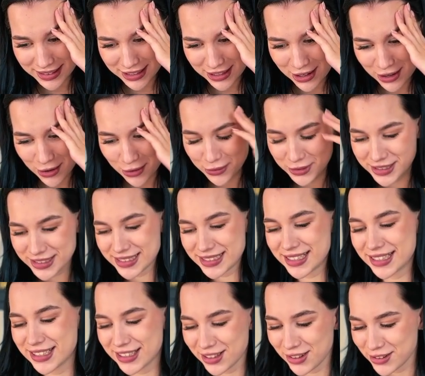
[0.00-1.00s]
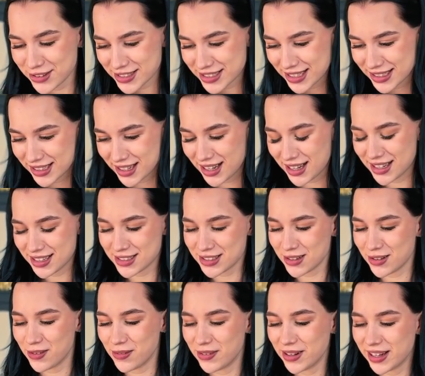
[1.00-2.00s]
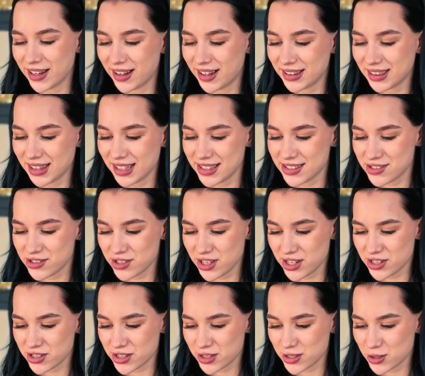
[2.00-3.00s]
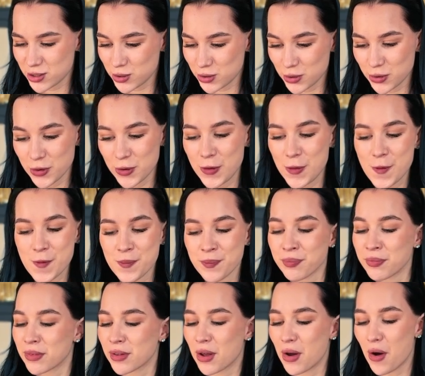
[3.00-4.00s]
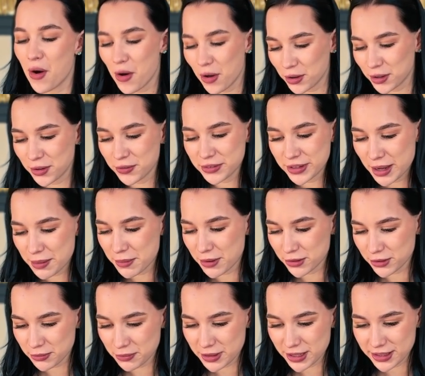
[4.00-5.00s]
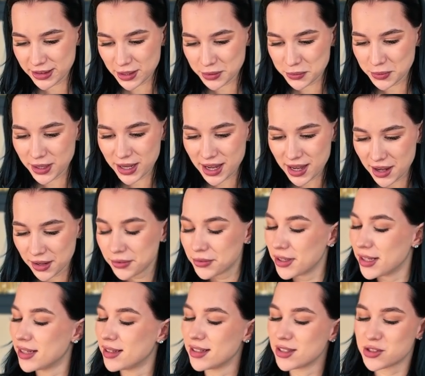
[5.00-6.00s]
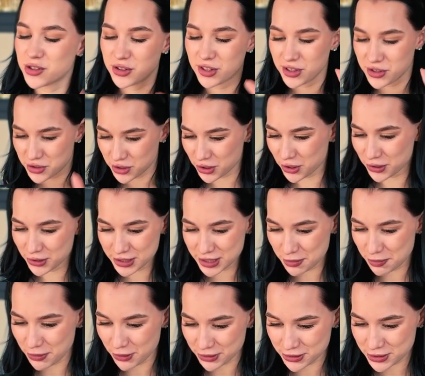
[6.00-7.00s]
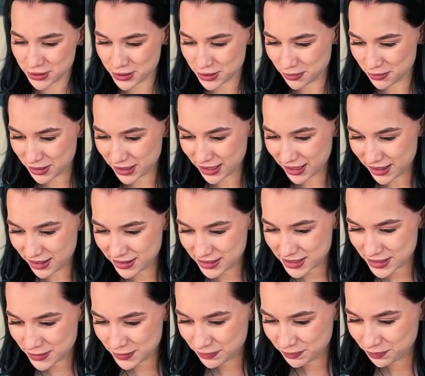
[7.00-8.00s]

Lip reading: No, we didn't close that, guys. Oh my god. Let's change it to all of them on the money that we have, and let's change the currency pair to something else.